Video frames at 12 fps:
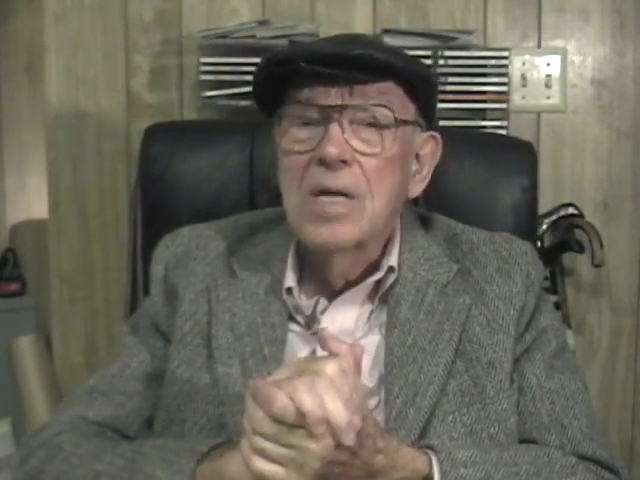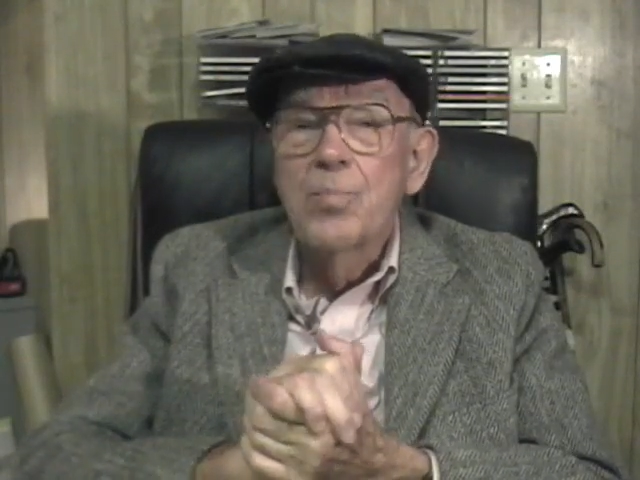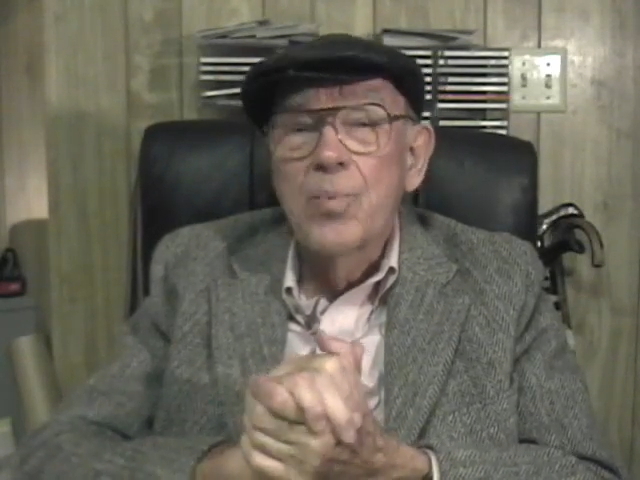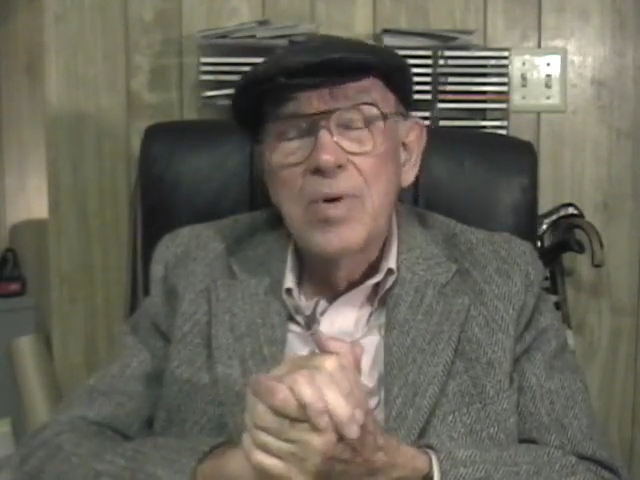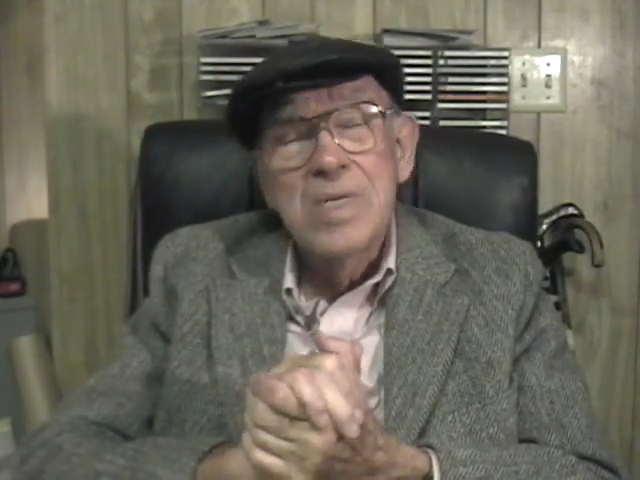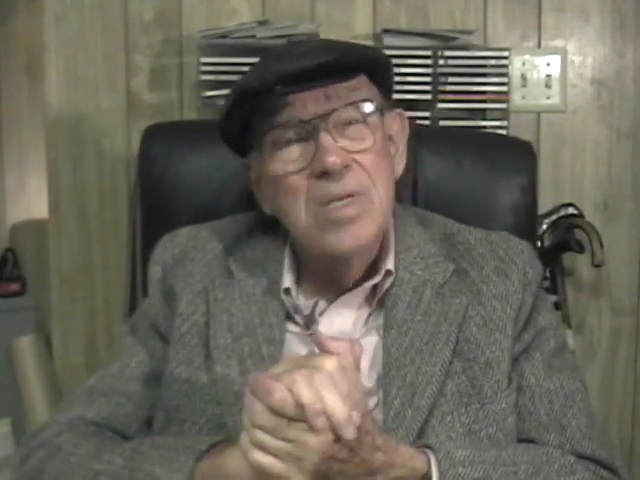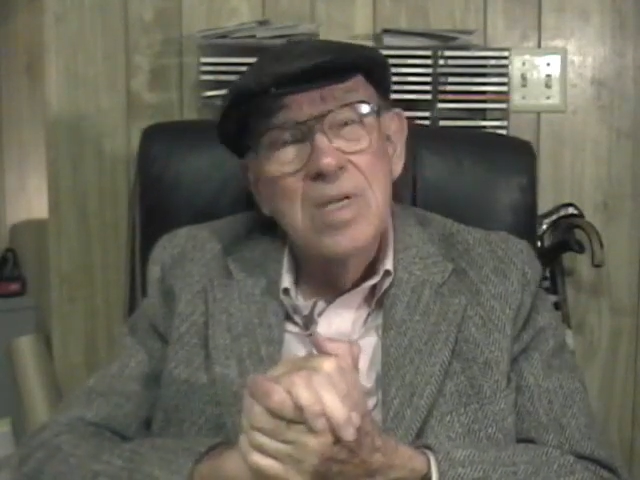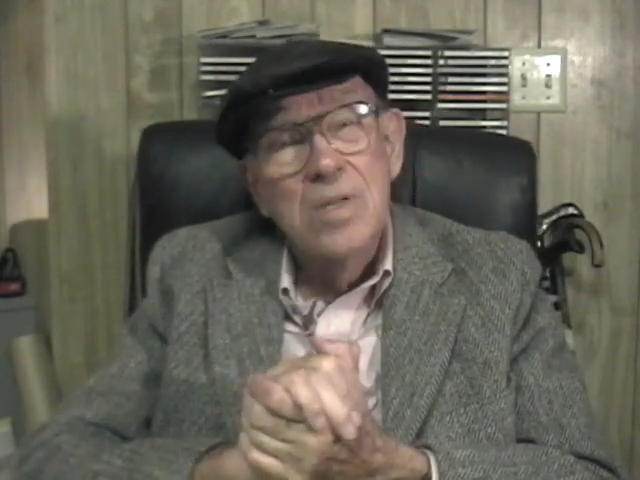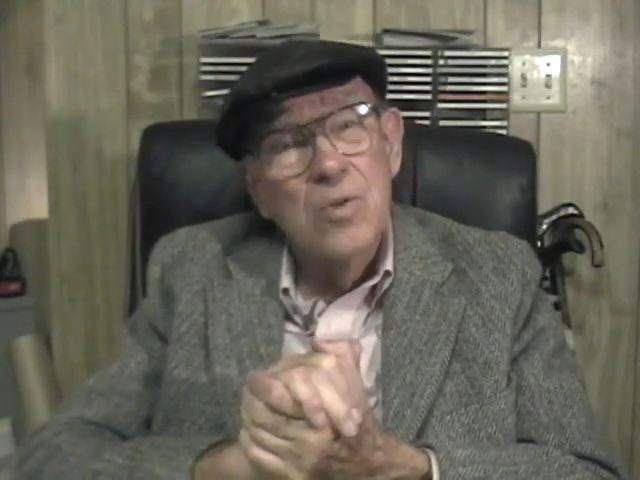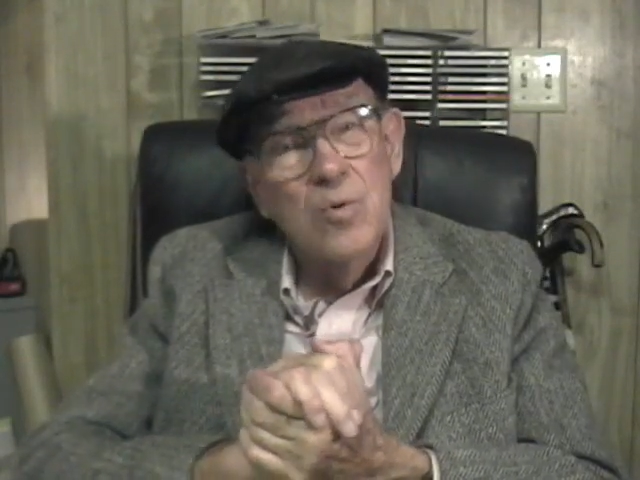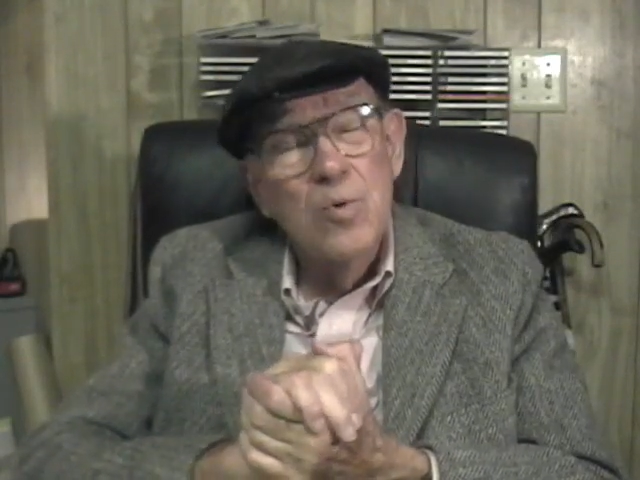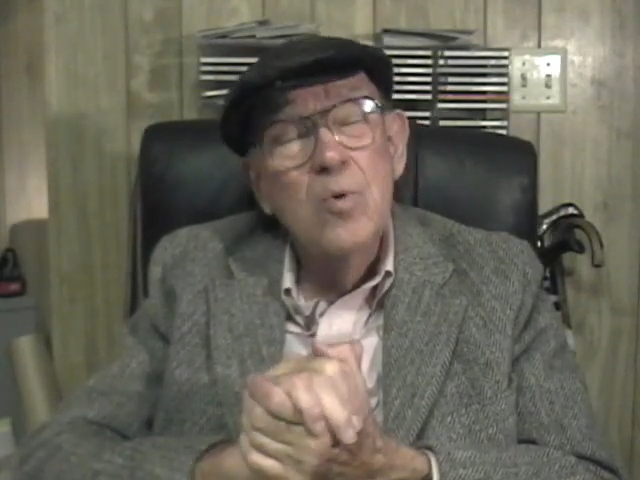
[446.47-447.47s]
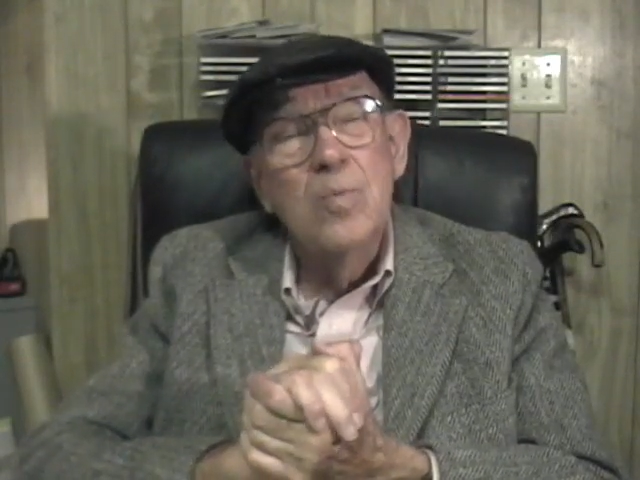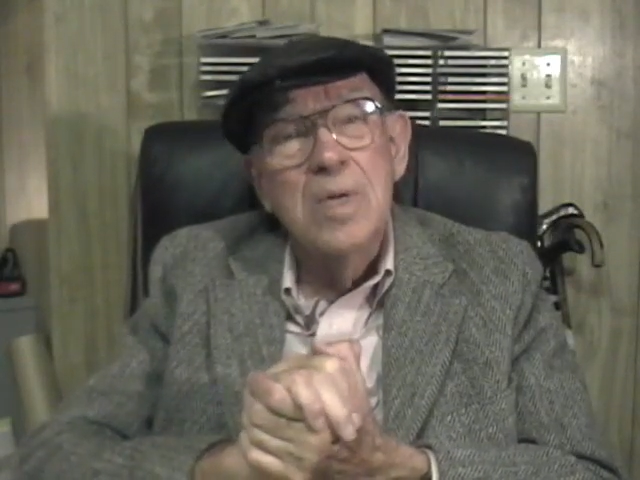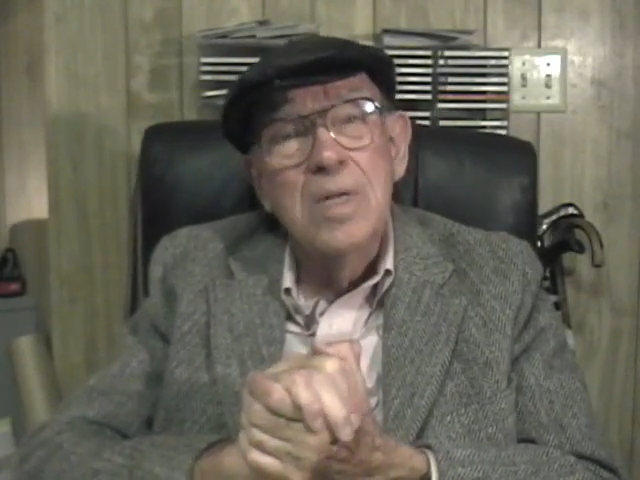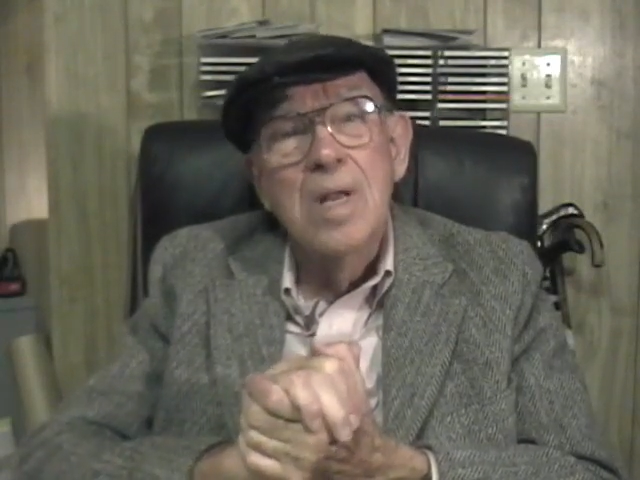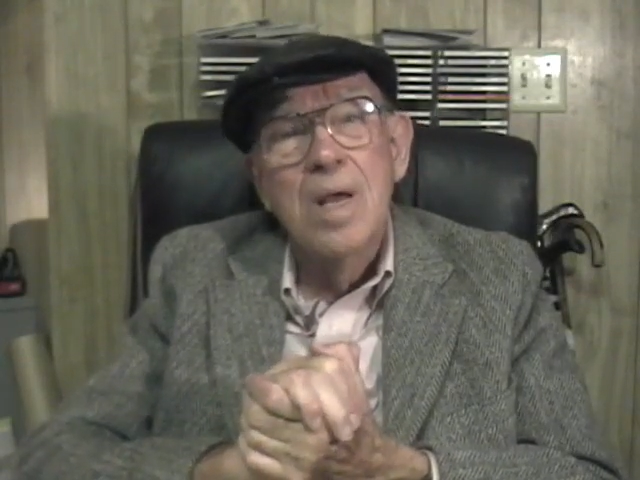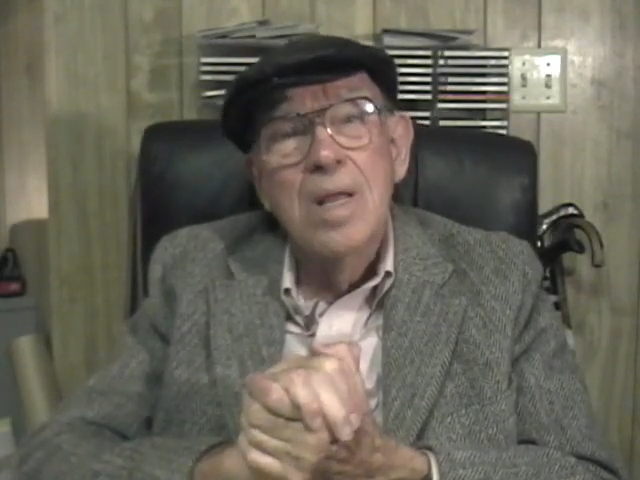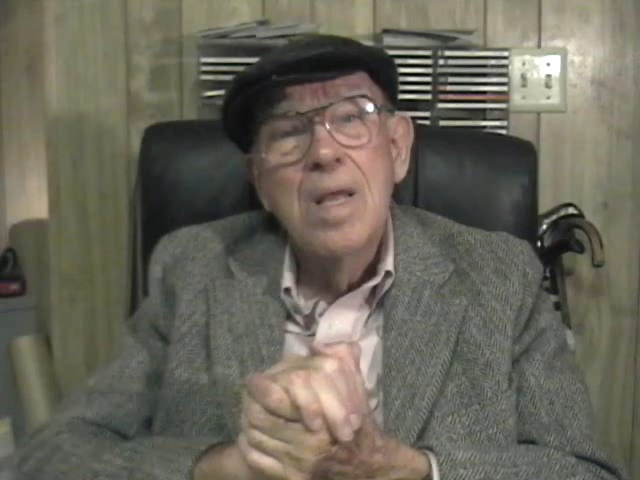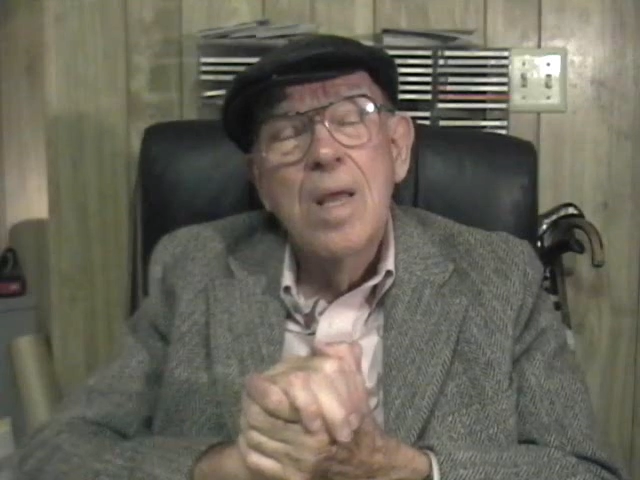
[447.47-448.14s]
that President Truman